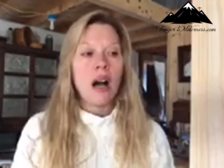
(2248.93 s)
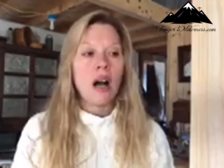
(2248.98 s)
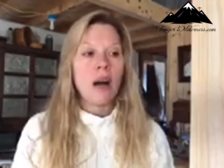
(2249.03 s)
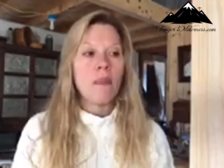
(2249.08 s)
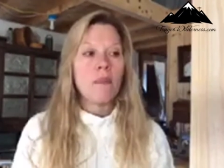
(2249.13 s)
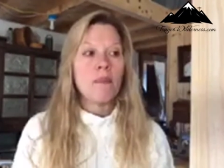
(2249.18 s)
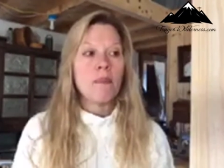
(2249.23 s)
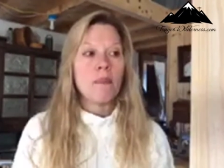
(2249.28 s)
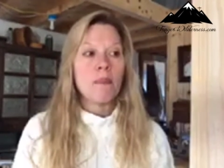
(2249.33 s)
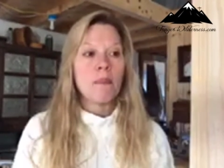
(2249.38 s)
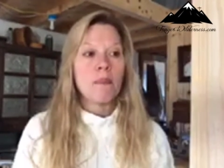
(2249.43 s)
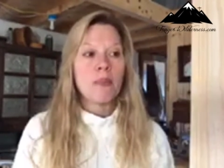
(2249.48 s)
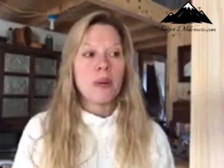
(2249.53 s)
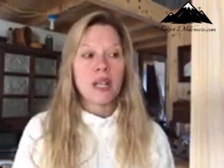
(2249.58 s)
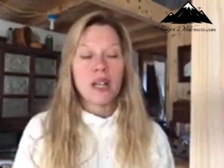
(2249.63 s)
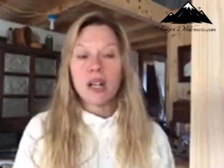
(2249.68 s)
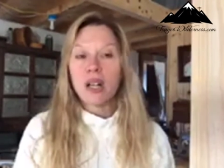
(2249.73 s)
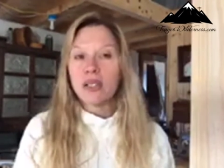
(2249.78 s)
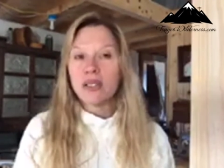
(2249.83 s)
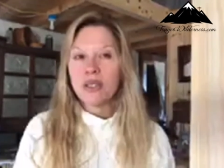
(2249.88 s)
Um,
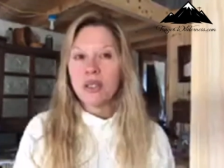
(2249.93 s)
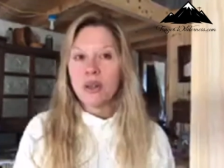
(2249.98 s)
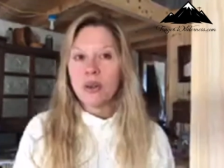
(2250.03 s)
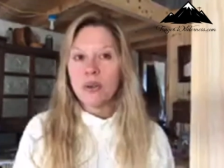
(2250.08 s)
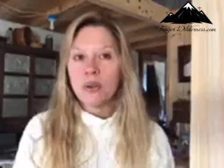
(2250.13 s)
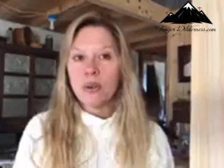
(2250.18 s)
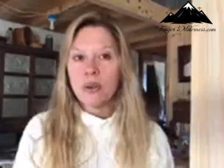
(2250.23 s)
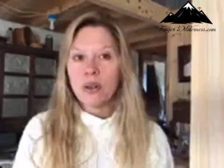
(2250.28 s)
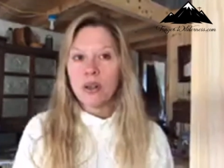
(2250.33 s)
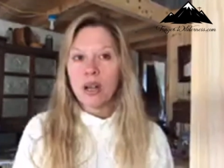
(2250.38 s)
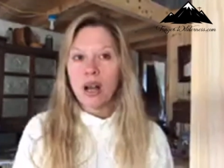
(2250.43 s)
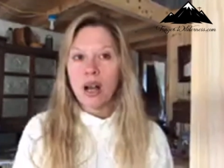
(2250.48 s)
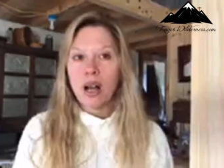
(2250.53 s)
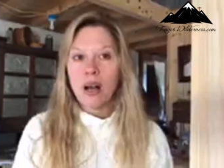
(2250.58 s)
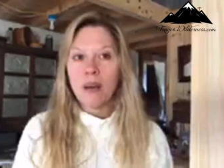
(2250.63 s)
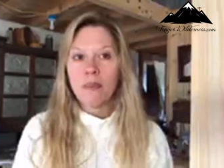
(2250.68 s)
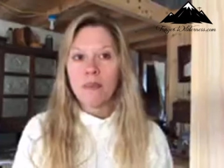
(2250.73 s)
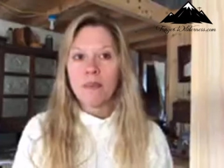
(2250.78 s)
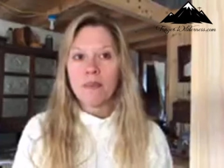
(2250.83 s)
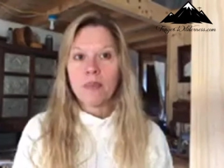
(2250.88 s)
but it also
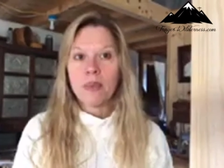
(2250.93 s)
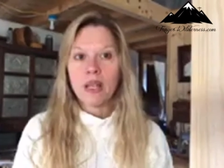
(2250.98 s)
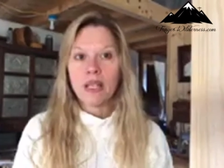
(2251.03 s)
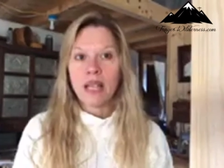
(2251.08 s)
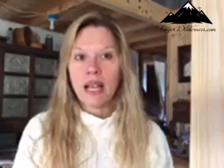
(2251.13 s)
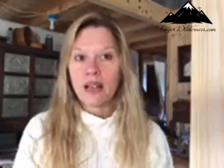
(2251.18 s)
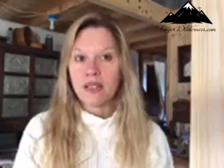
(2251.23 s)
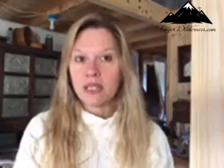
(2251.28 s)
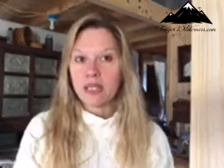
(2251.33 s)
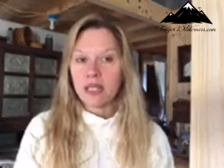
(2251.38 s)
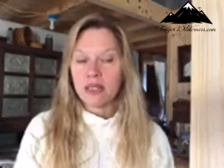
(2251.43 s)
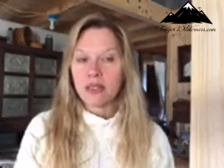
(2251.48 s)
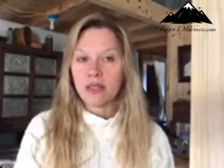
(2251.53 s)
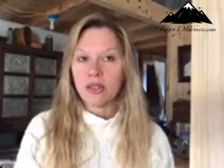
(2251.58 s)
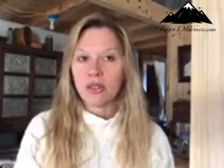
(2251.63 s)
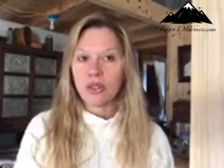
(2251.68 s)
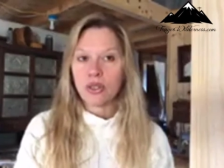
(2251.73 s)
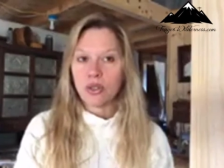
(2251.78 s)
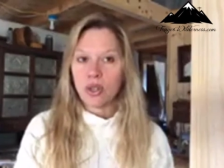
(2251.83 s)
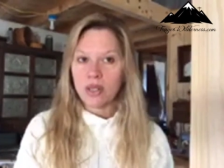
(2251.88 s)
um, allows us
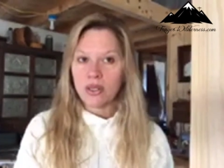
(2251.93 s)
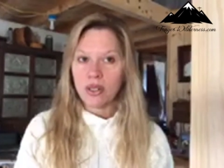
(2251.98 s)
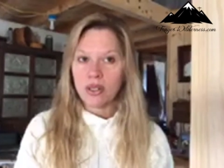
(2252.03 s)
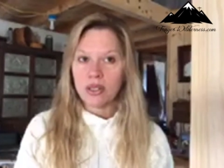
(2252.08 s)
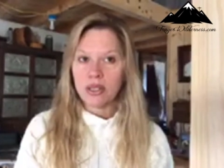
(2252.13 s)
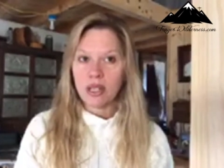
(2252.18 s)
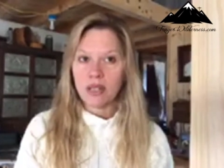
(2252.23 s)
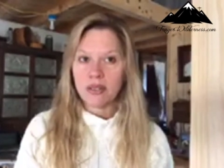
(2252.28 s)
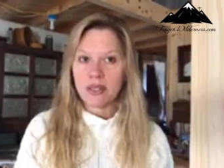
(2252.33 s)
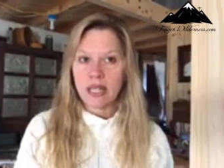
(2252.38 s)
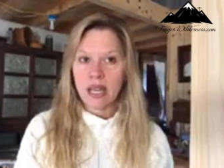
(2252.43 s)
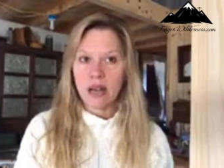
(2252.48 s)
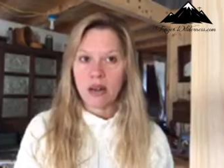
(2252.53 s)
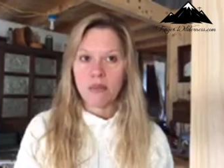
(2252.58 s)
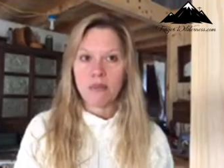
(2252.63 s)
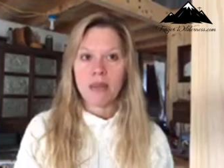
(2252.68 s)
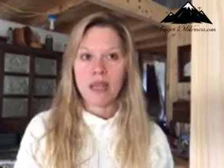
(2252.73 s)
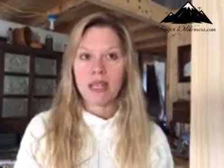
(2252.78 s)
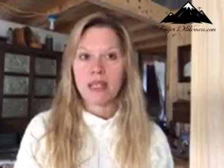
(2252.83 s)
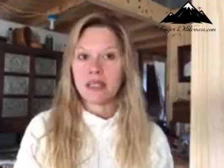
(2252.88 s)
to stress ourselves
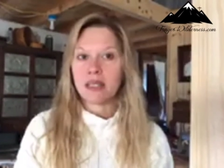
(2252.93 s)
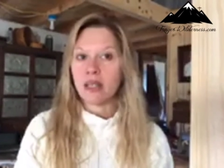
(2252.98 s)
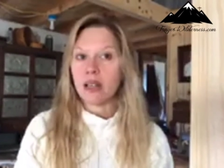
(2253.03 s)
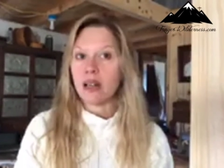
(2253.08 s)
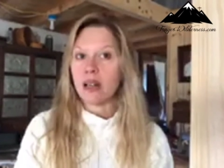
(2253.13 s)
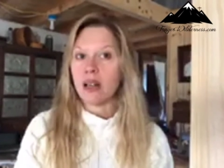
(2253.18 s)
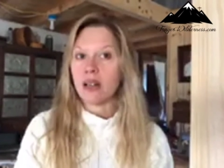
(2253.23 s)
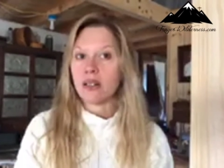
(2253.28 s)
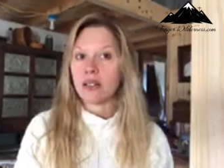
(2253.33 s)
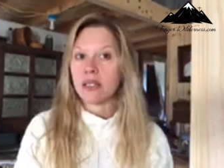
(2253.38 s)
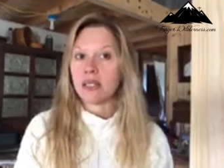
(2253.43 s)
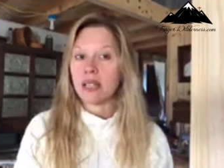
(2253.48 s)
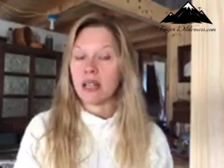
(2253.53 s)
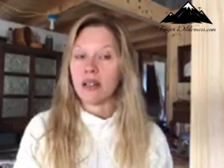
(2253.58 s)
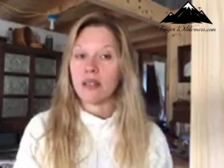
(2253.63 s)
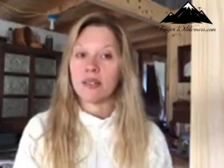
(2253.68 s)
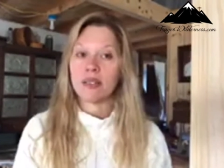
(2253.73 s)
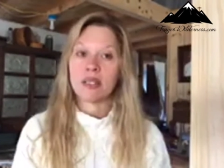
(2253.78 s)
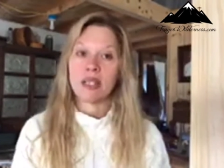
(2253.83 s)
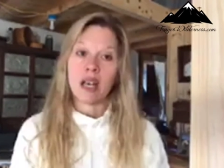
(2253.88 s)
out, makes
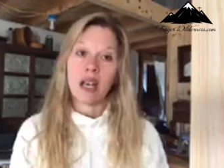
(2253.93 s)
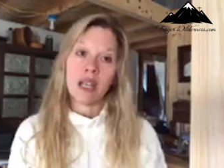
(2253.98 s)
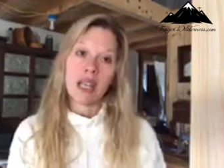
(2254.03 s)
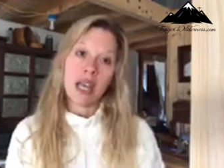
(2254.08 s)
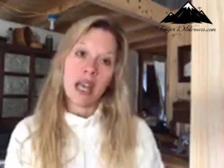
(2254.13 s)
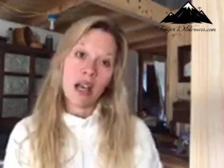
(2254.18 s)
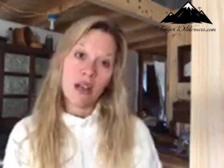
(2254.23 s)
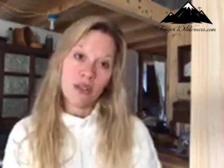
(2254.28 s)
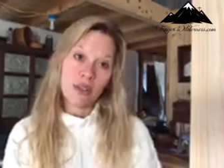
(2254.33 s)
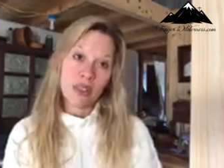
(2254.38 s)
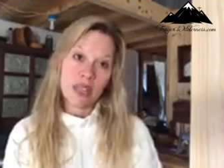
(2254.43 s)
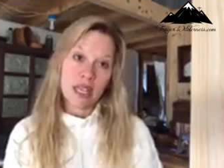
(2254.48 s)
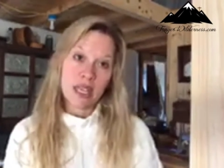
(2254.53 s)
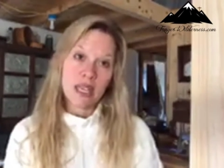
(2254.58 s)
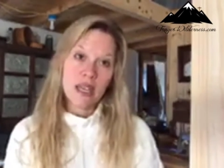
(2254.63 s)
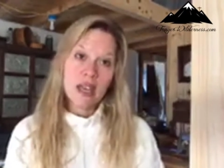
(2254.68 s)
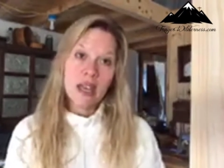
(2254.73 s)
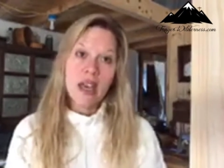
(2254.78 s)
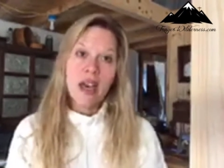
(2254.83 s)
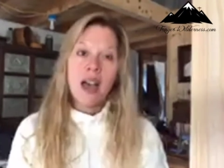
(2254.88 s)
ourselves
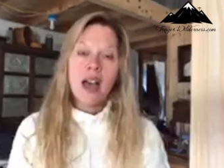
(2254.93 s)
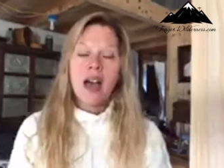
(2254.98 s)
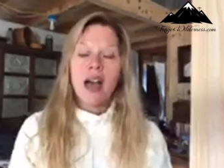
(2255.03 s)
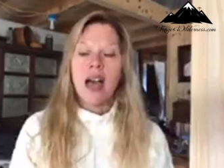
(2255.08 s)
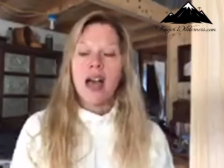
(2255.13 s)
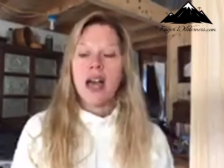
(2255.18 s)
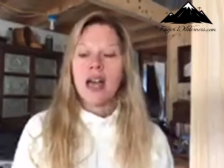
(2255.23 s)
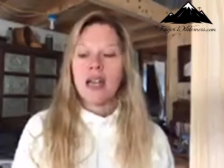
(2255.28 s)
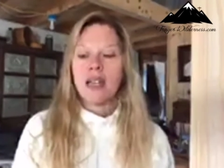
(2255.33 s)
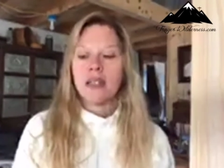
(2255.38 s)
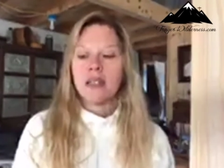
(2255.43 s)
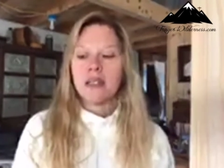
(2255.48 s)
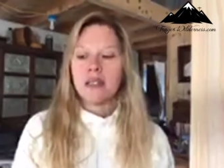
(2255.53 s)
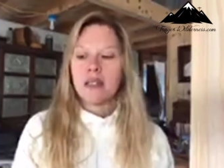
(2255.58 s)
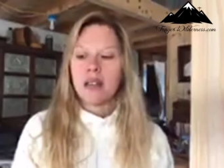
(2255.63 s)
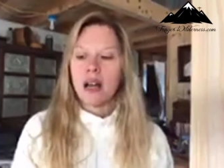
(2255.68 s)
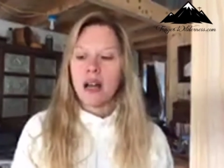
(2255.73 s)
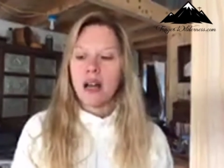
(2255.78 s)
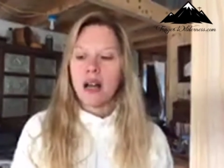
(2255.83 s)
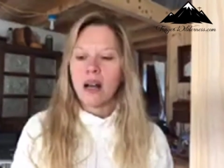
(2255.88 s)
unhealthy,
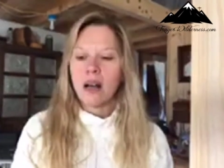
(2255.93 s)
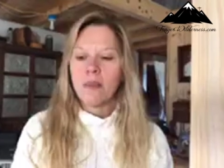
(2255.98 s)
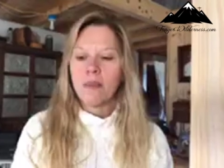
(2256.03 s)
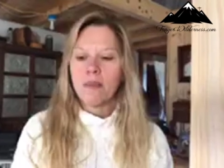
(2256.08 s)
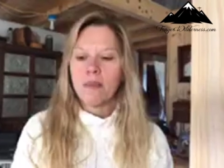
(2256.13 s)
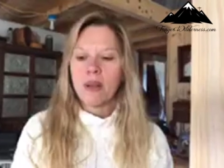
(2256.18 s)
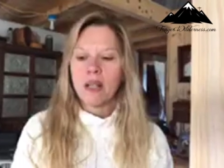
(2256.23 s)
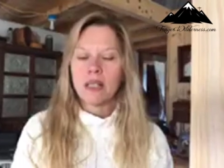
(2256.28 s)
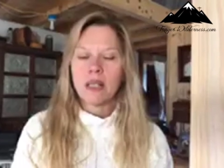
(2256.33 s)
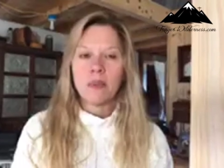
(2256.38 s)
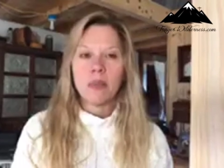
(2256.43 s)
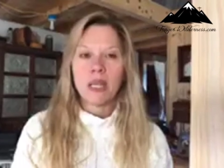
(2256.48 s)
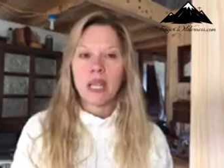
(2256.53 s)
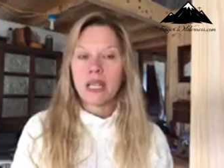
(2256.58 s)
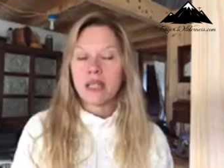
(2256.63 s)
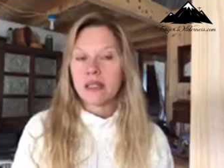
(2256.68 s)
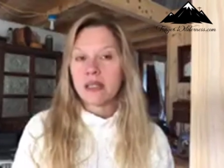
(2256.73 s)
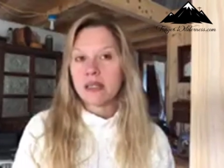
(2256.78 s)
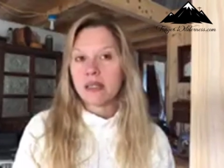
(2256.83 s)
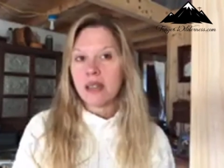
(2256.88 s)
and um,
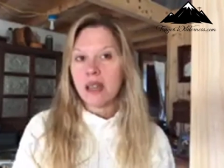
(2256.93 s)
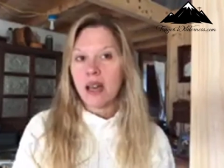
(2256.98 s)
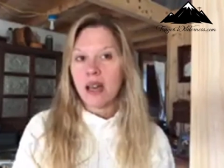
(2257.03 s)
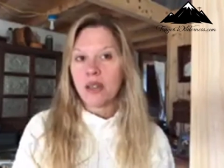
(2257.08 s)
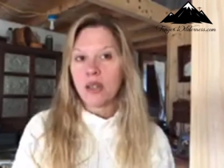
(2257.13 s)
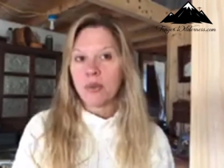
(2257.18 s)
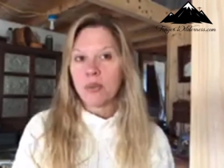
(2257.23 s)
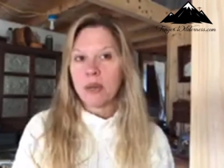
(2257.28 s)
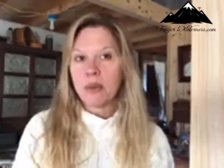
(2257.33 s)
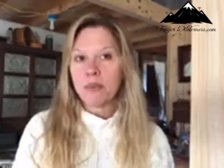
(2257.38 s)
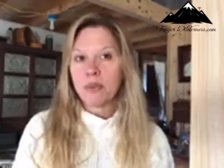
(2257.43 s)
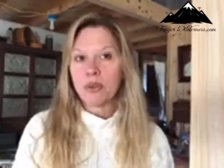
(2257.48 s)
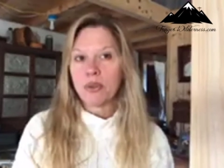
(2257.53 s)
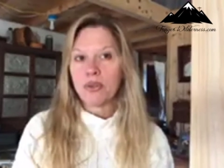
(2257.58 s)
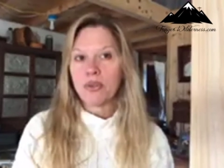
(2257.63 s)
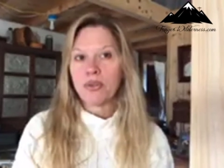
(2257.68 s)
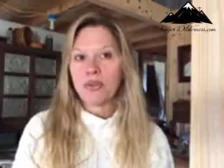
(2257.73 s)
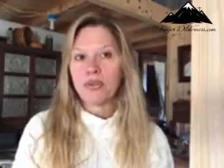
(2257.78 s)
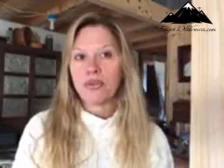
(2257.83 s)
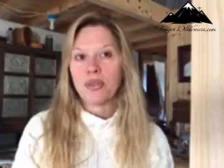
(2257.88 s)
eliminates other
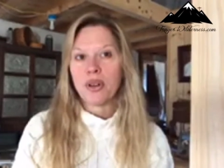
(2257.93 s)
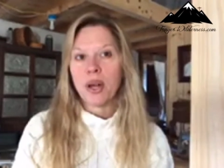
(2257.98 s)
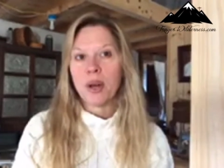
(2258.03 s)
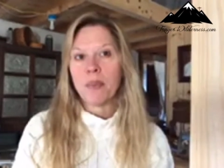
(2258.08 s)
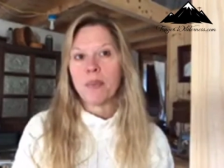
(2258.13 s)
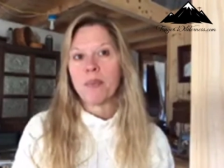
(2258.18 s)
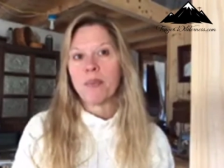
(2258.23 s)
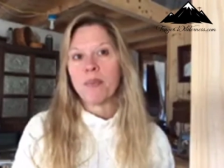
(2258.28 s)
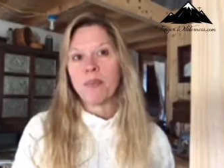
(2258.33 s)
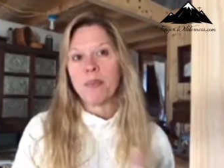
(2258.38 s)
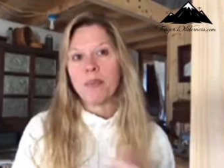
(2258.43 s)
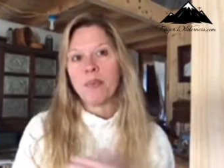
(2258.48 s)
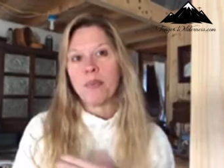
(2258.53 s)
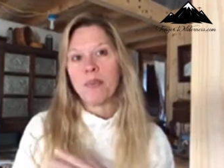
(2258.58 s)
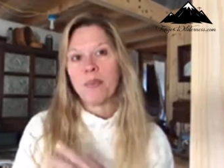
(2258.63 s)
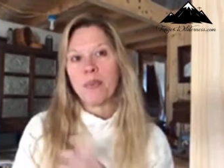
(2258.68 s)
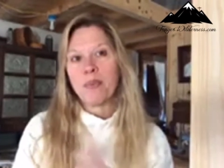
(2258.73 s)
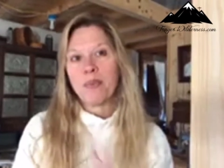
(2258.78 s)
people from